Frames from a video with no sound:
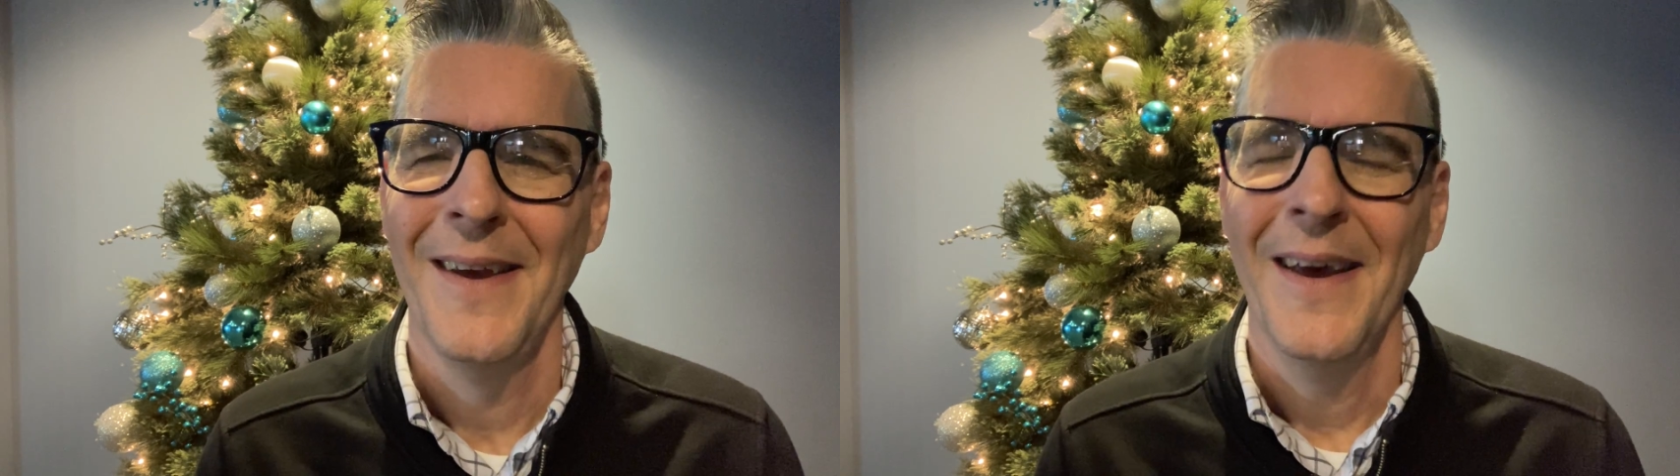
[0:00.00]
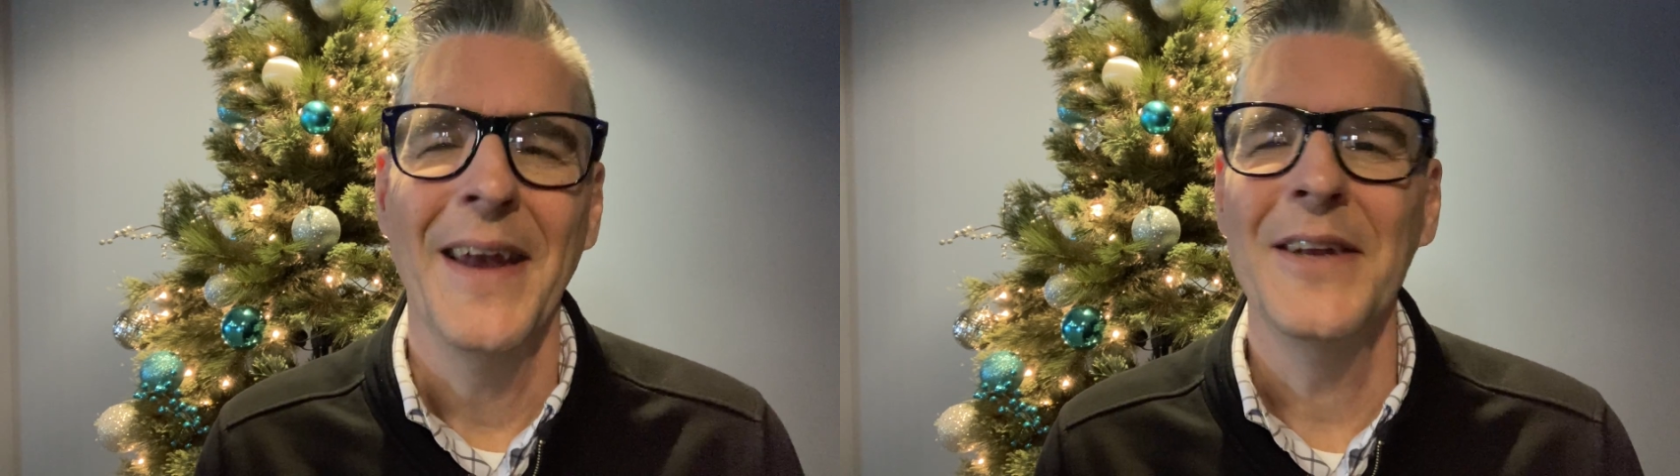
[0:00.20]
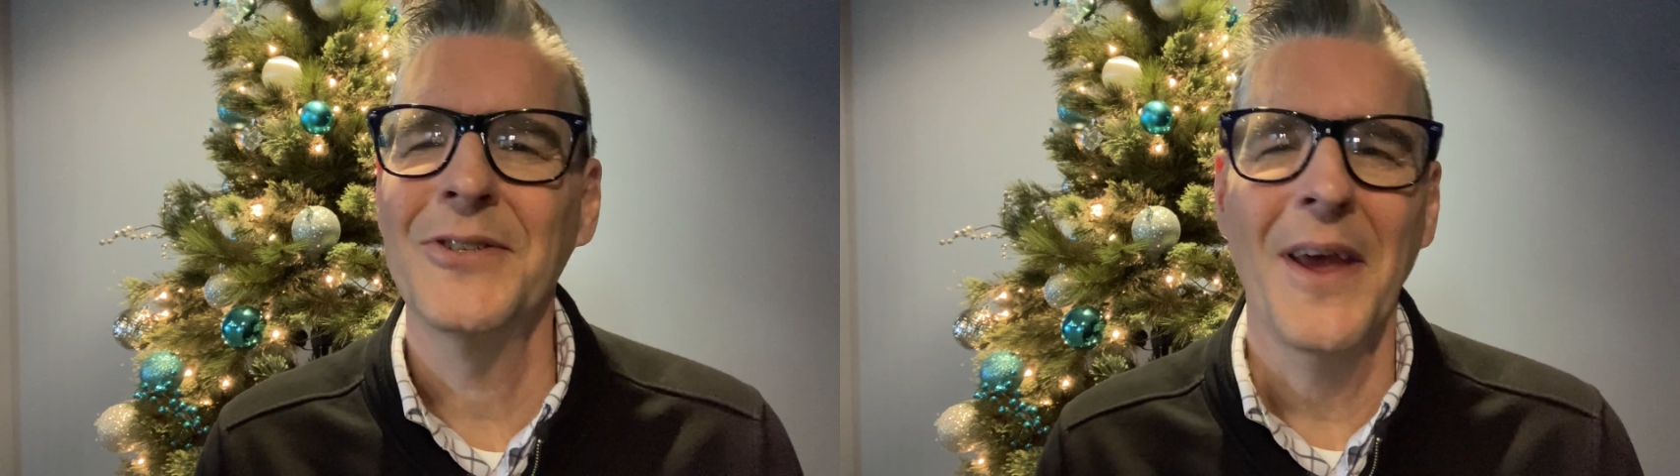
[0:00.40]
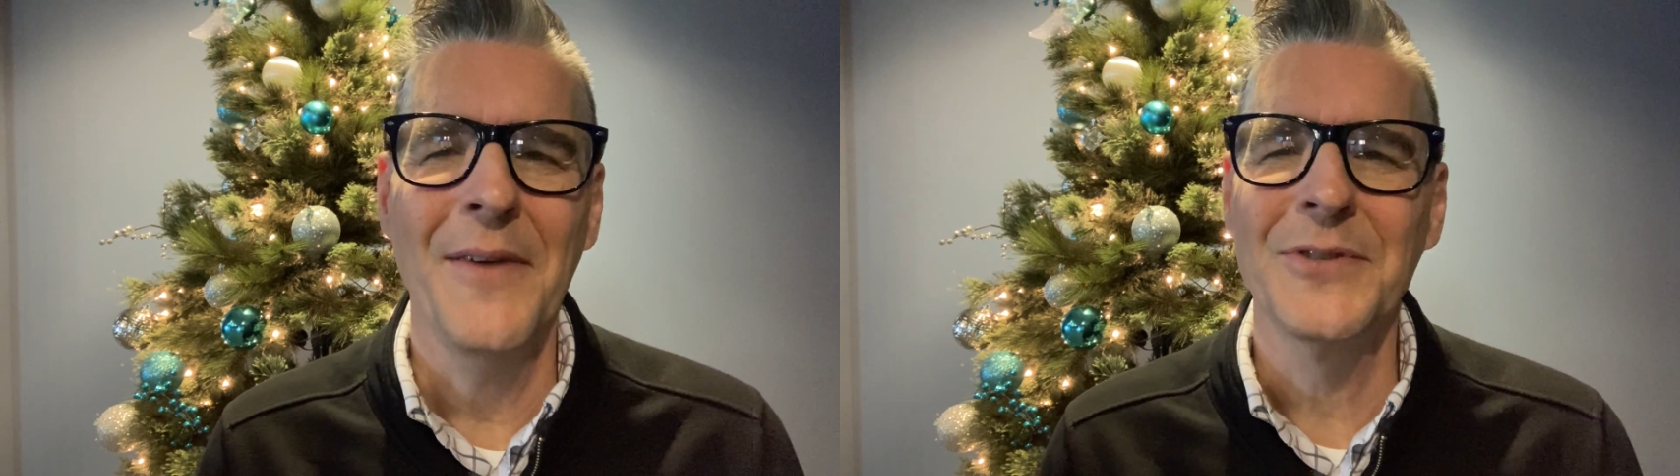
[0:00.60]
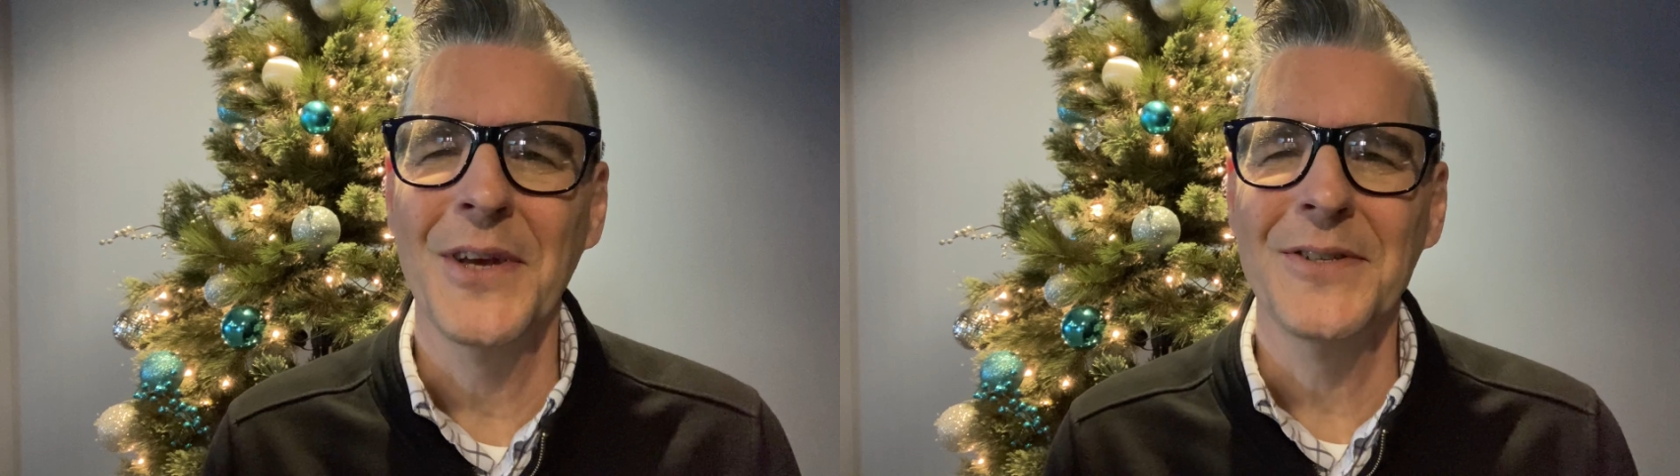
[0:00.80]
and he
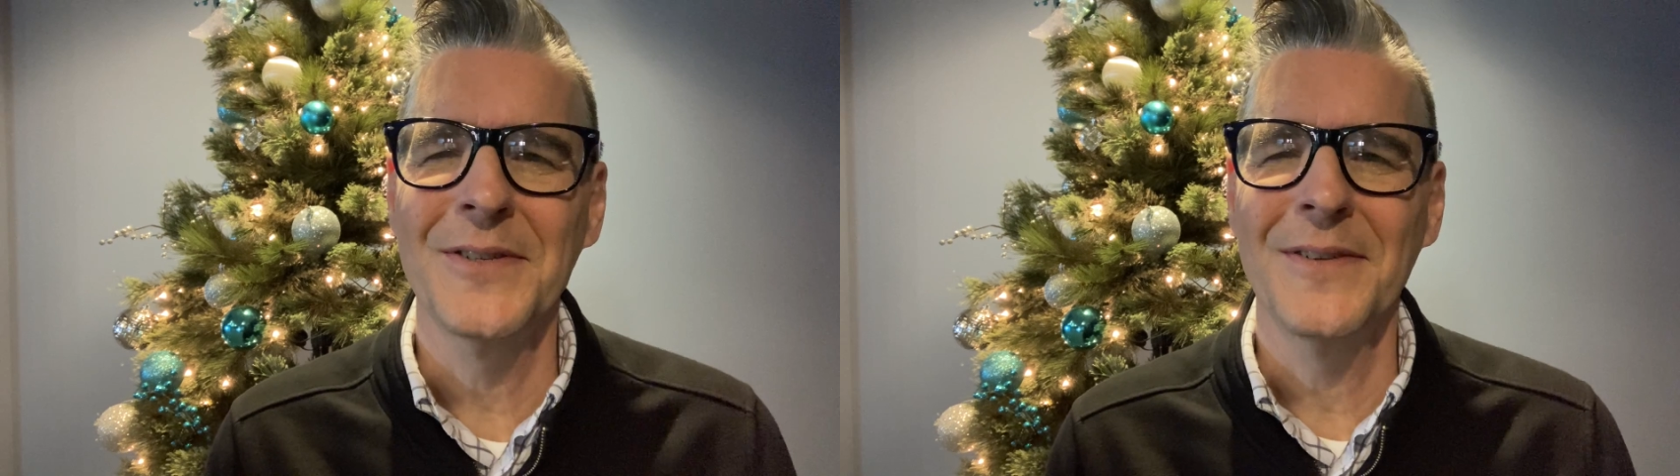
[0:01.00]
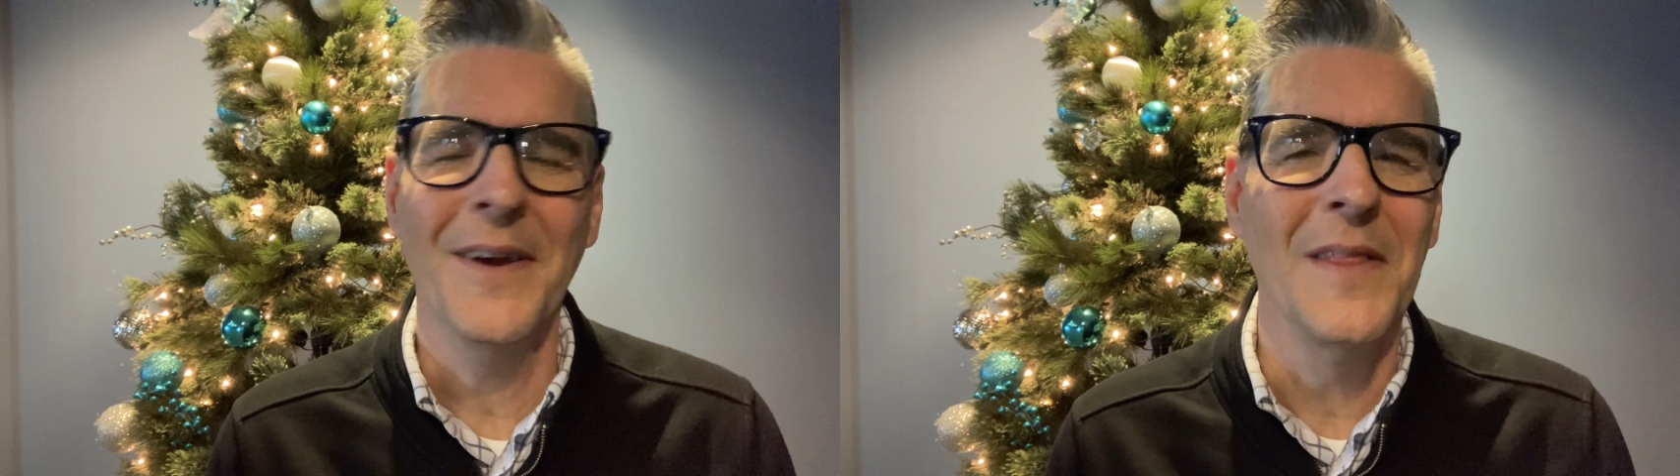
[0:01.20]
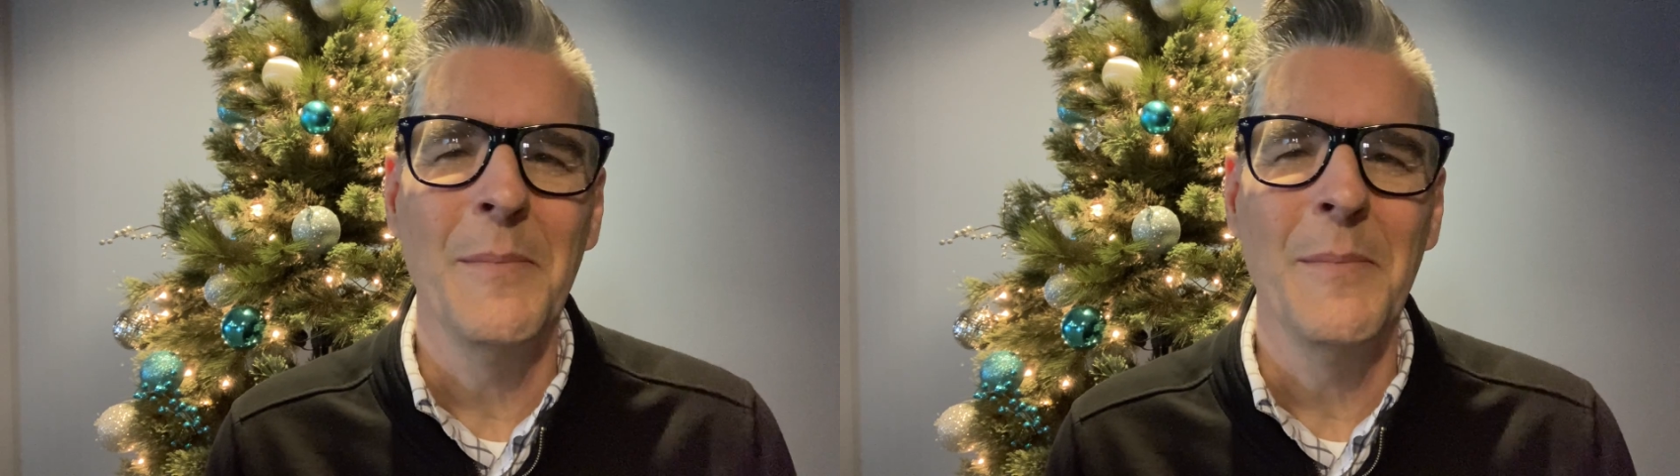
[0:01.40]
saves us in